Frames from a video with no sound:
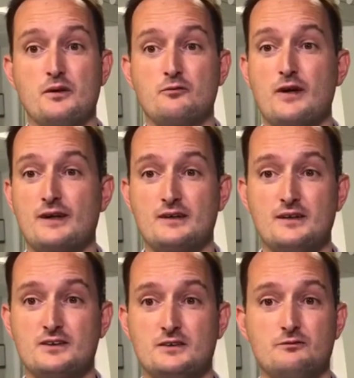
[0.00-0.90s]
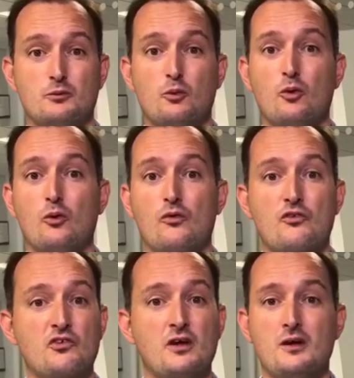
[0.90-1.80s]
recognition
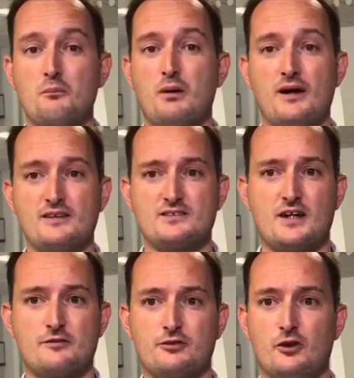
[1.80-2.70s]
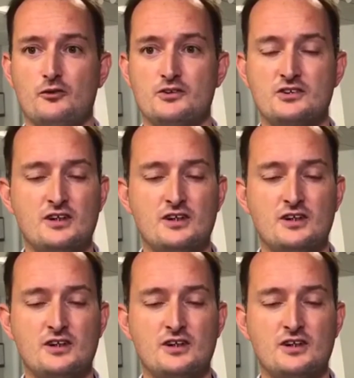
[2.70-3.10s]
rewards, buying staff lunch,